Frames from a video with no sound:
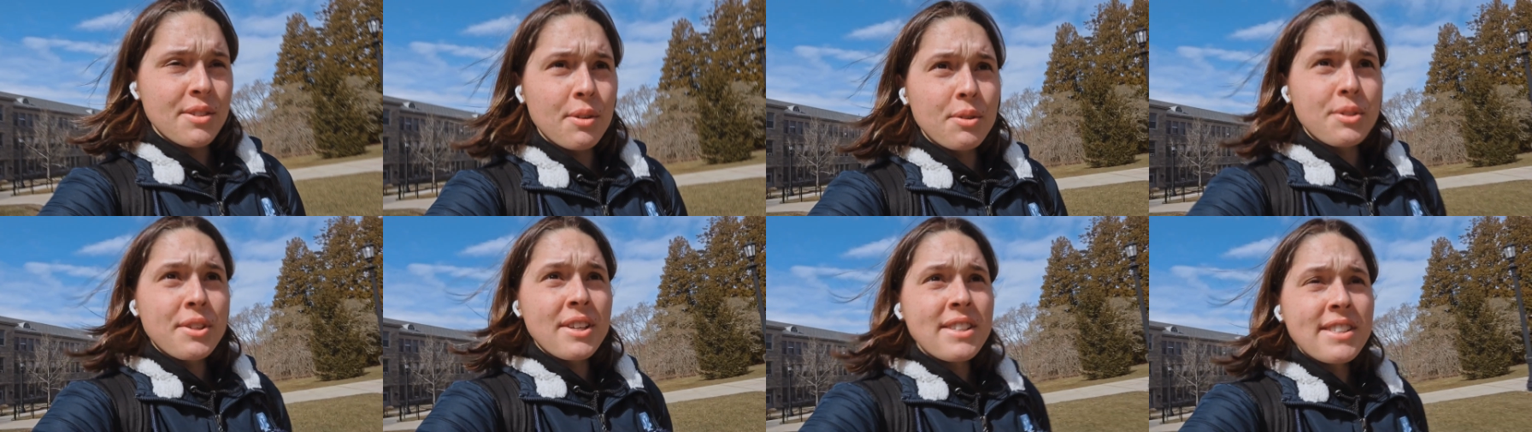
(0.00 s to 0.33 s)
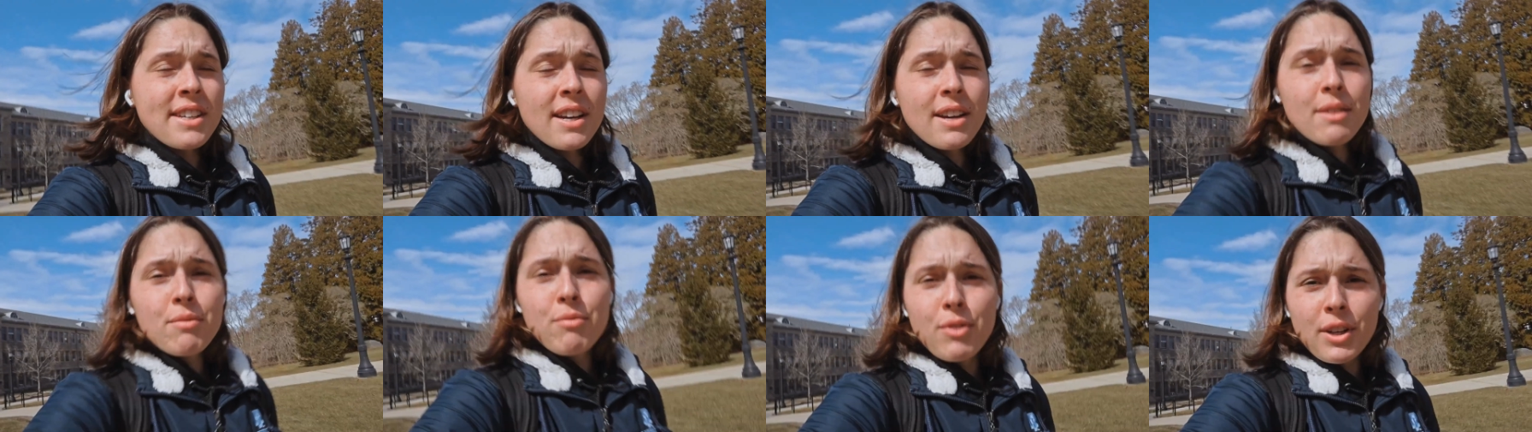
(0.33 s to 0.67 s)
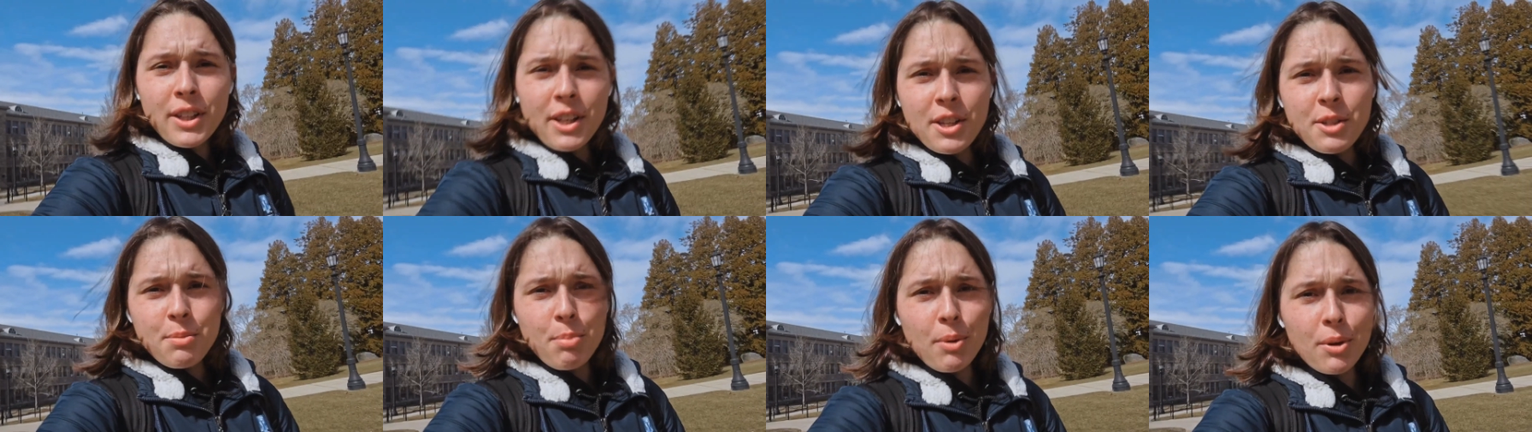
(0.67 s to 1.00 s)
So since I
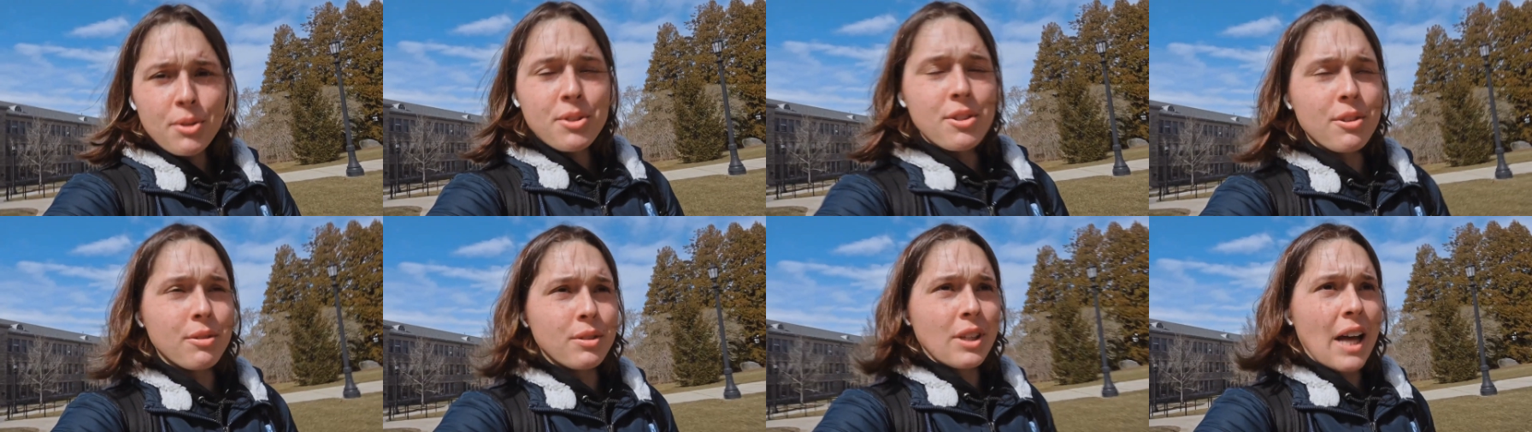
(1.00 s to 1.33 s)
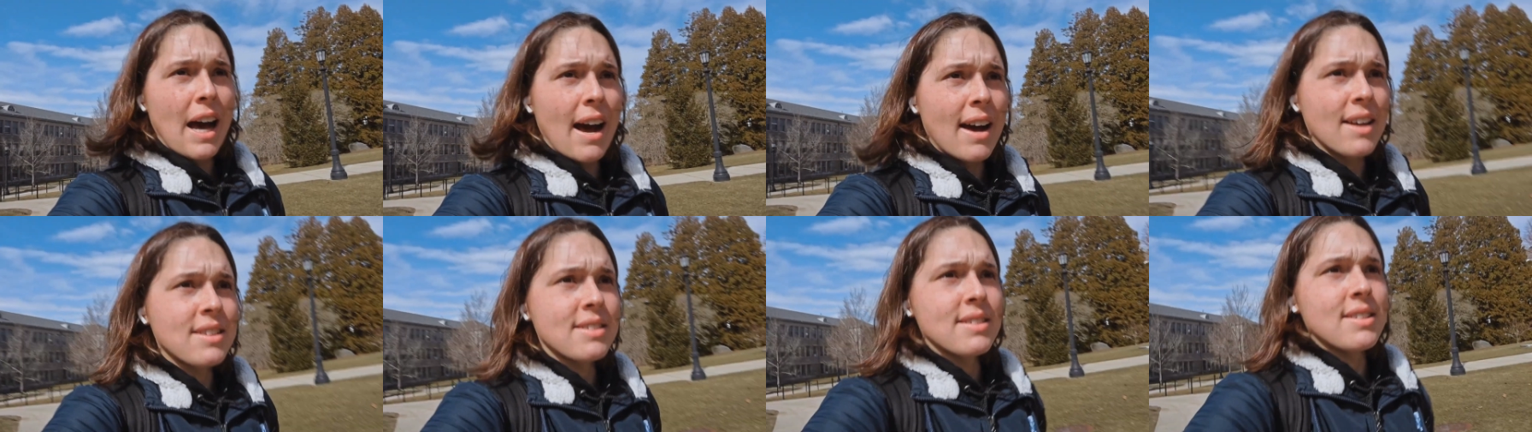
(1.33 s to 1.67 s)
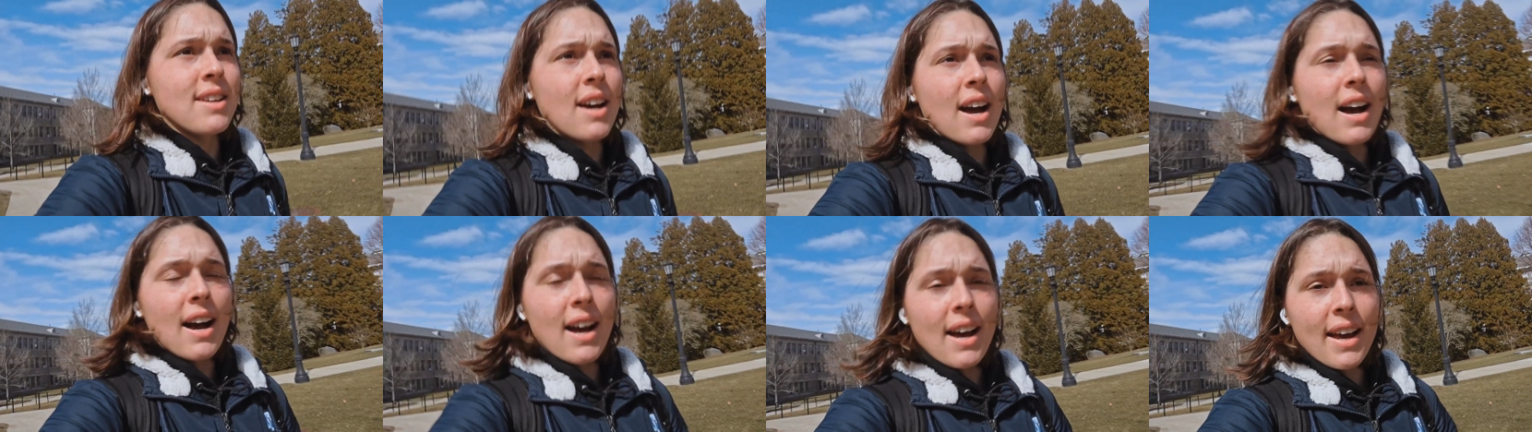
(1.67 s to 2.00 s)
really spoke to you last,
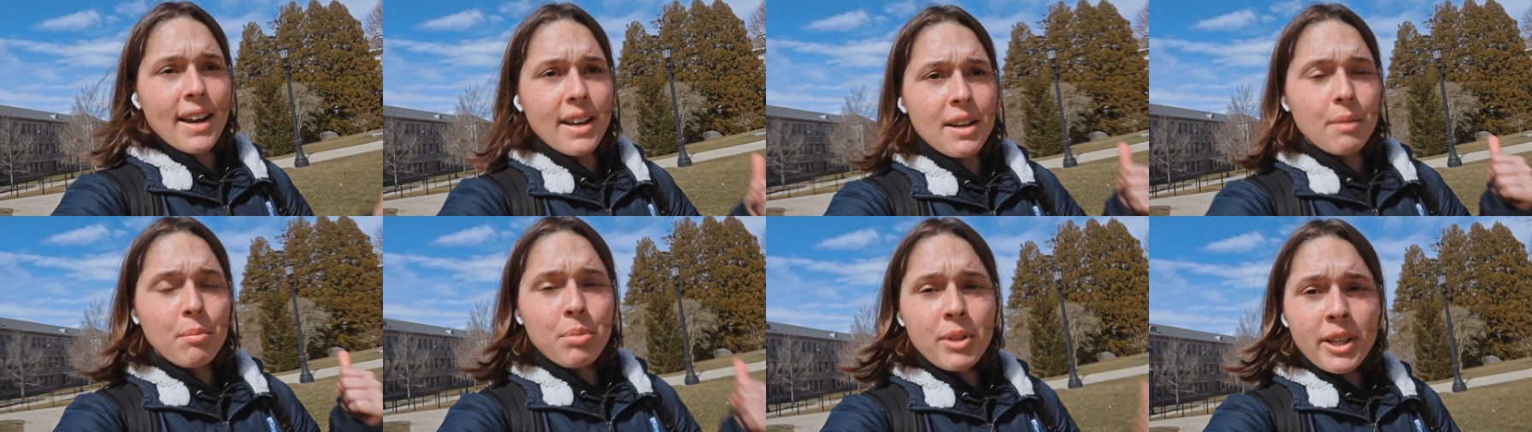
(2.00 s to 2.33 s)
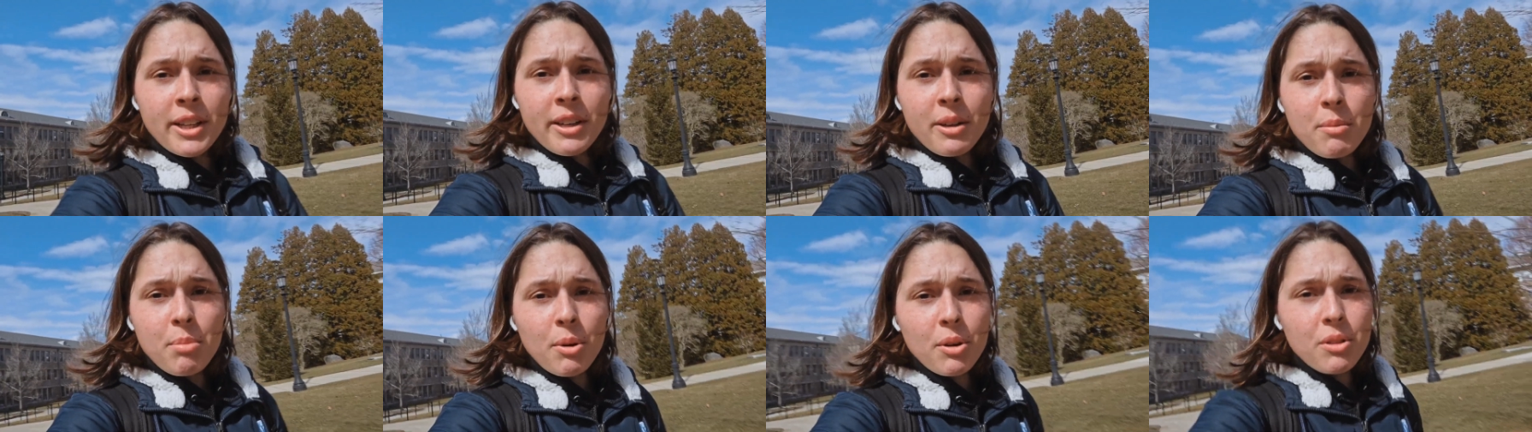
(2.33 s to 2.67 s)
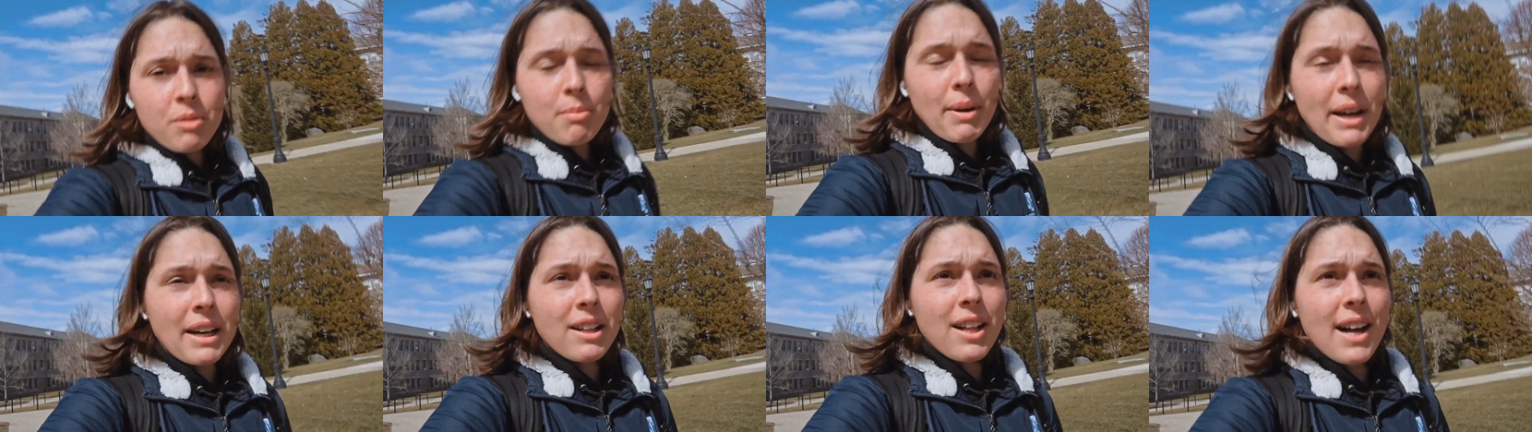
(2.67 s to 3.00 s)
I completed both
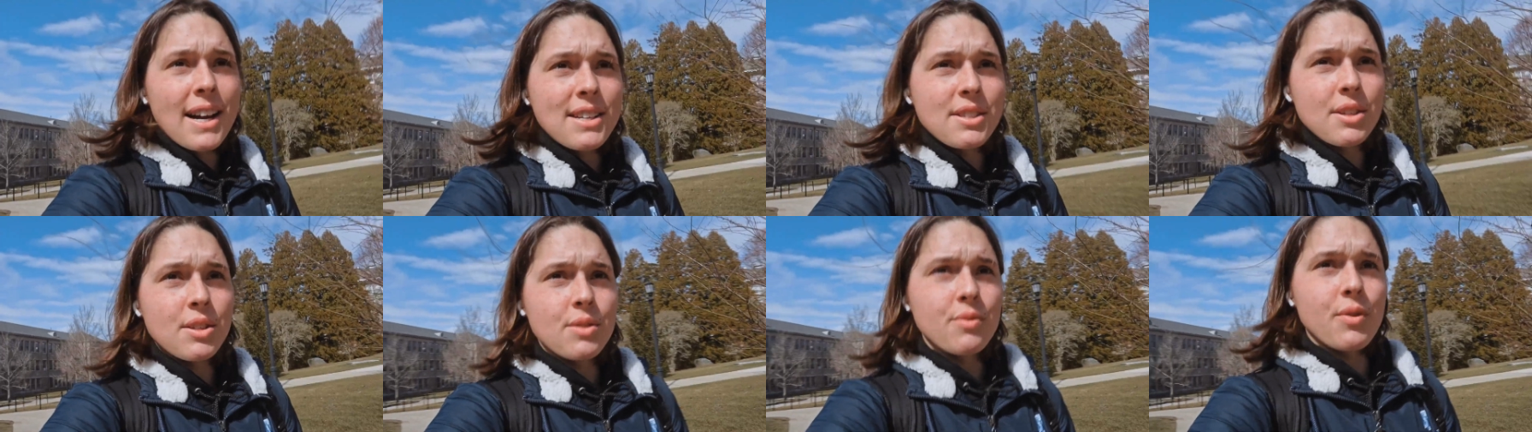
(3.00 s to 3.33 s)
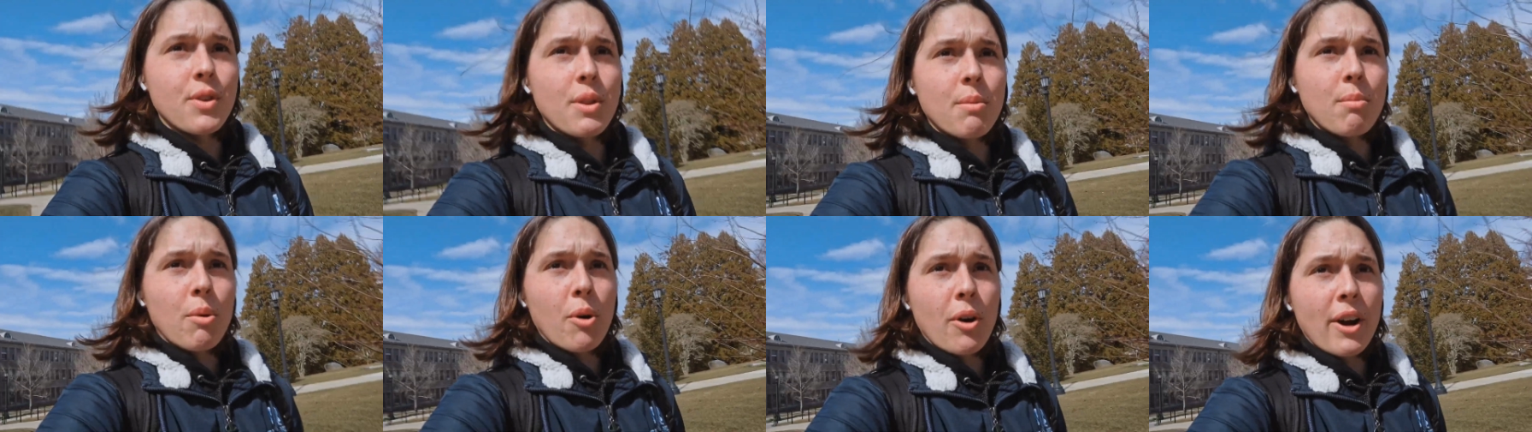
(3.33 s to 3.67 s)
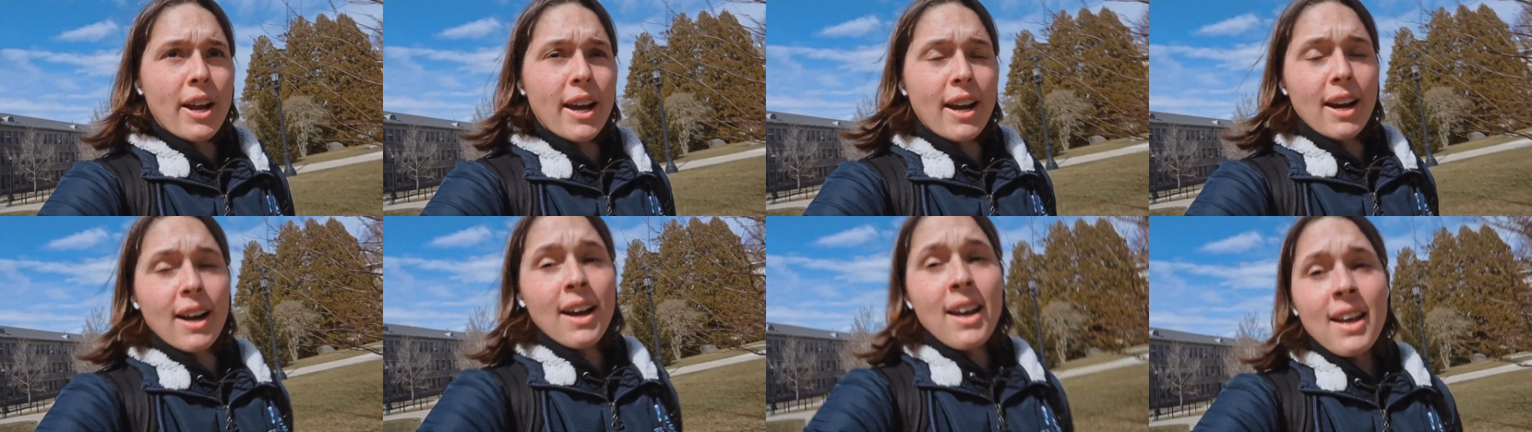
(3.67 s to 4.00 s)
of my classes for the
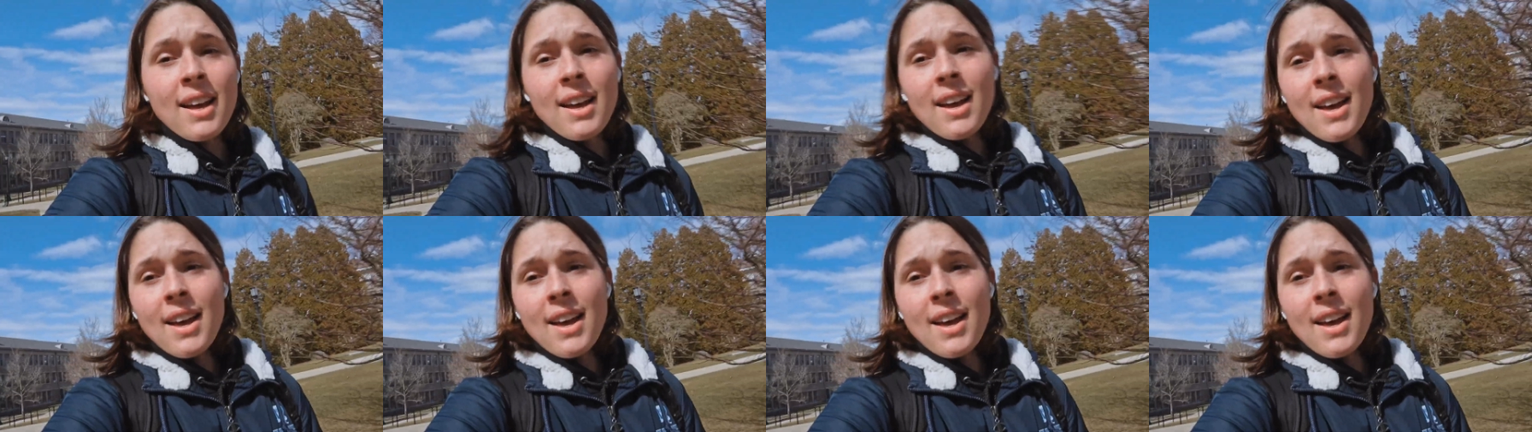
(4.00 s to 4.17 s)
morning